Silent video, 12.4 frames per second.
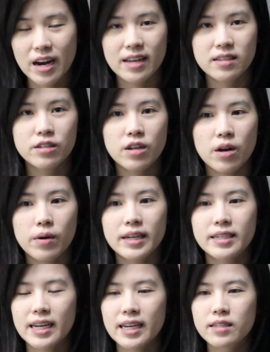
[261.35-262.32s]
And so
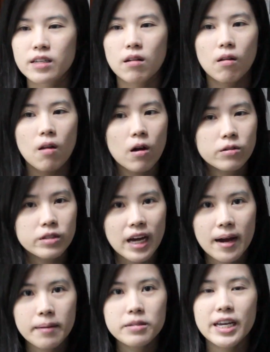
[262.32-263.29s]
it takes a long
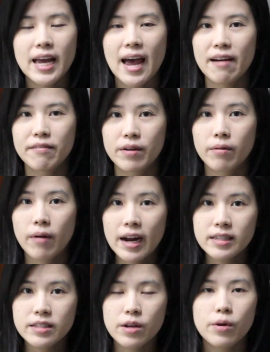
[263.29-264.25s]
time to have it
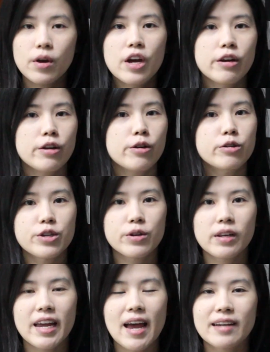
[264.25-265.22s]
rise. So
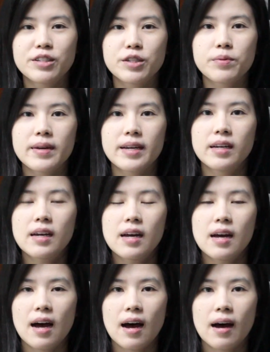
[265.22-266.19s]
usually I do it
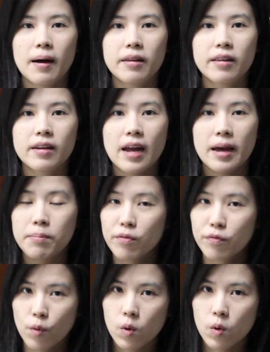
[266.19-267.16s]
the night
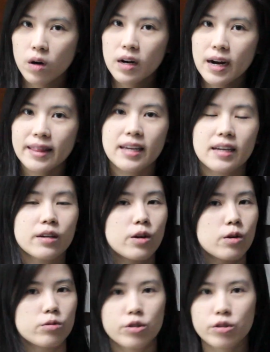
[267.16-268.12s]
before and then
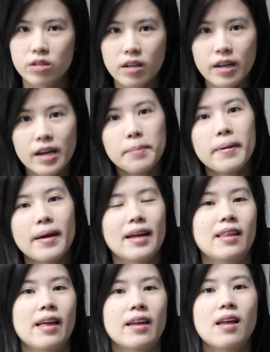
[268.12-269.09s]
go to sleep,
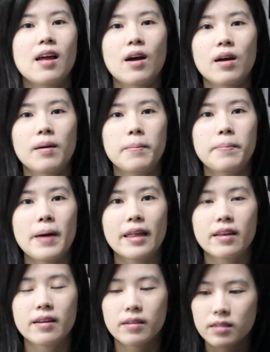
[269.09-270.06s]
and then by
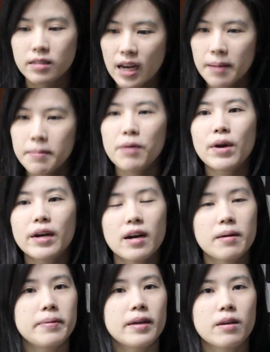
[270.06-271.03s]
the time I wake
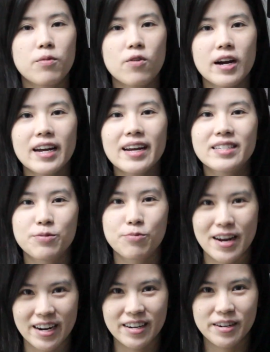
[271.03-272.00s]
up in the morning, it's
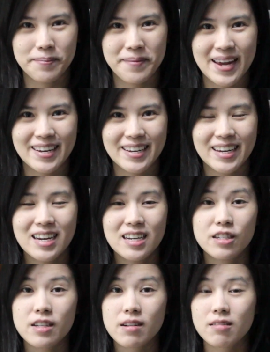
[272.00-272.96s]
ready to bake.
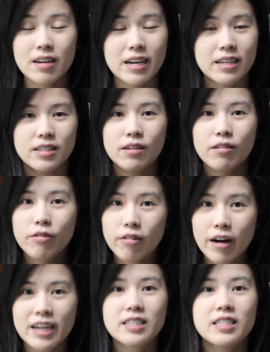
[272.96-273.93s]
So it's a
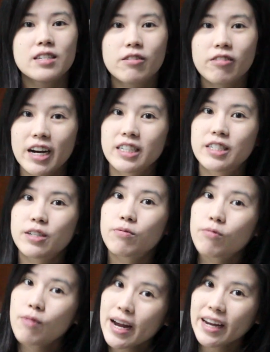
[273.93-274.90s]
great
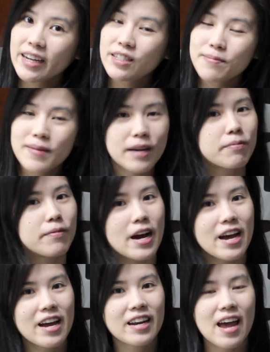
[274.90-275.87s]
way to make
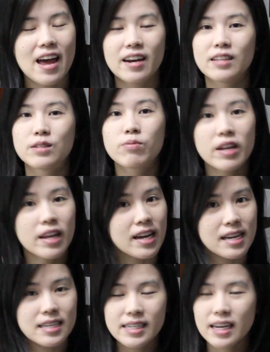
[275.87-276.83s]
bread, and it's really
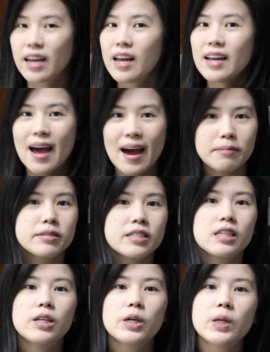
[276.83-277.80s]
easy.
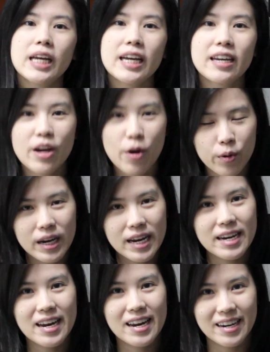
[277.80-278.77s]
Absolutely no
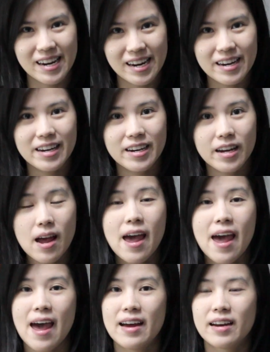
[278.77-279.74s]
kneading needed.
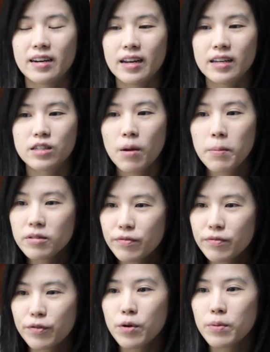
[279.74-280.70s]
And it's
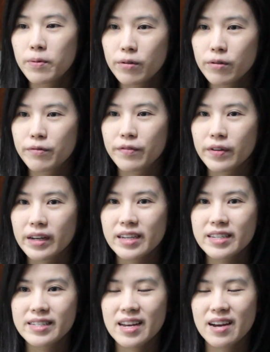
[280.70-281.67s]
almost foolproof
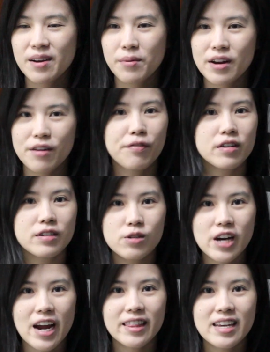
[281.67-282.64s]
because when I
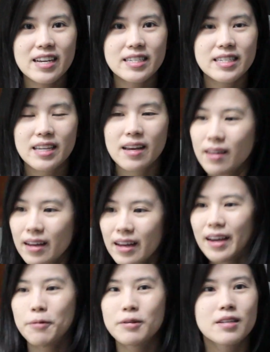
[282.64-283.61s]
first tried this,
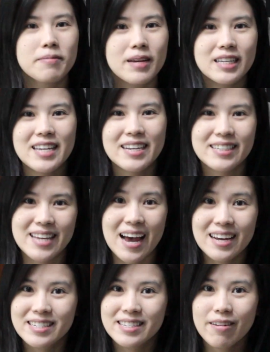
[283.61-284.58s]
it was a big
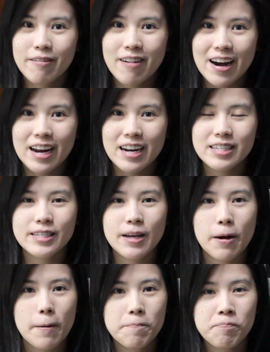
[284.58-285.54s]
success already.
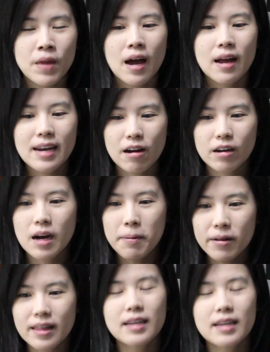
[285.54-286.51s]
So now a
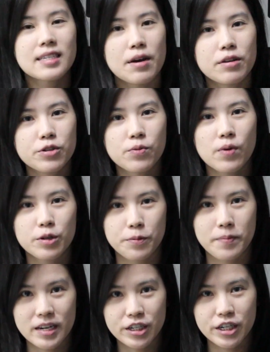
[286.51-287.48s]
couple things I do want to
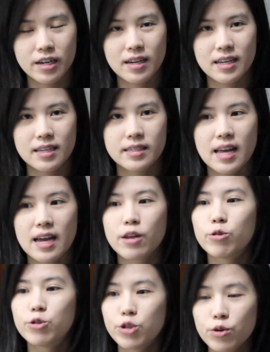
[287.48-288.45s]
mention is that
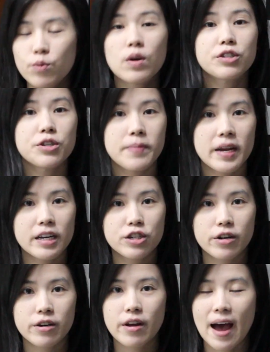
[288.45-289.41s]
you do want to make
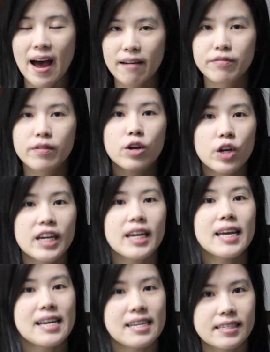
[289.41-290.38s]
sure you have good
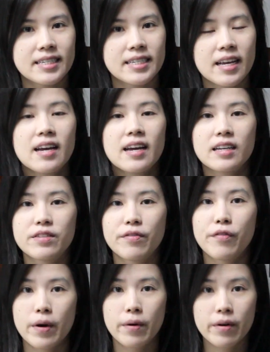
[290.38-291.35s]
yeast. It's
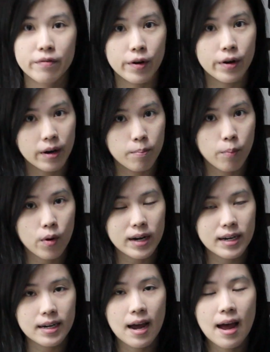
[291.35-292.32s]
very, very
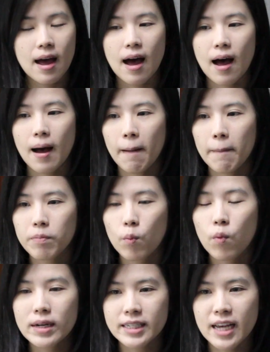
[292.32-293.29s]
important.
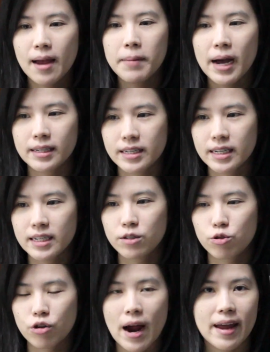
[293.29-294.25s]
One time I
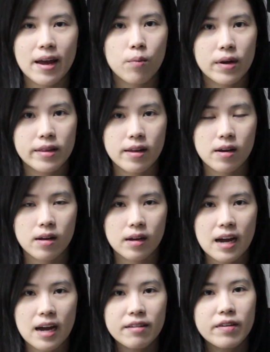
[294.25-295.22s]
did try it with a
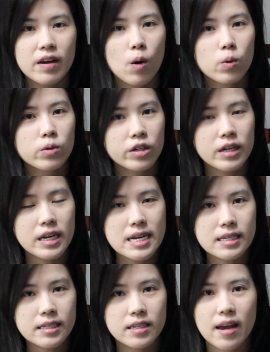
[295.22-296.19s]
kind of an older
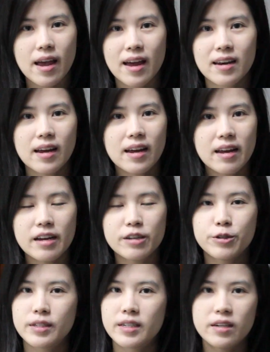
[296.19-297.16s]
yeast and it
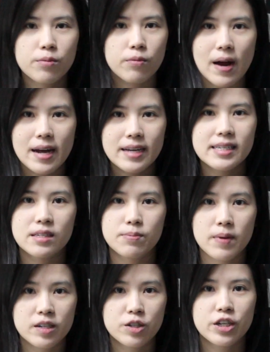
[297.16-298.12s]
just didn't rise as
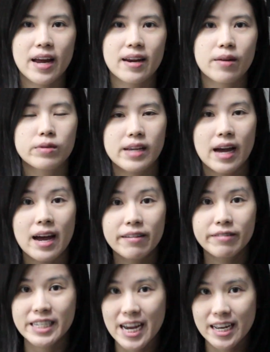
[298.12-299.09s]
much and it was kind
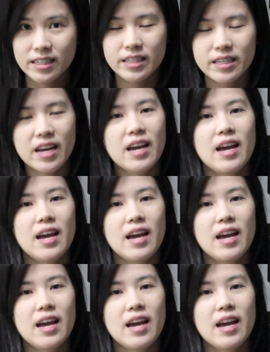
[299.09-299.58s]
of dense.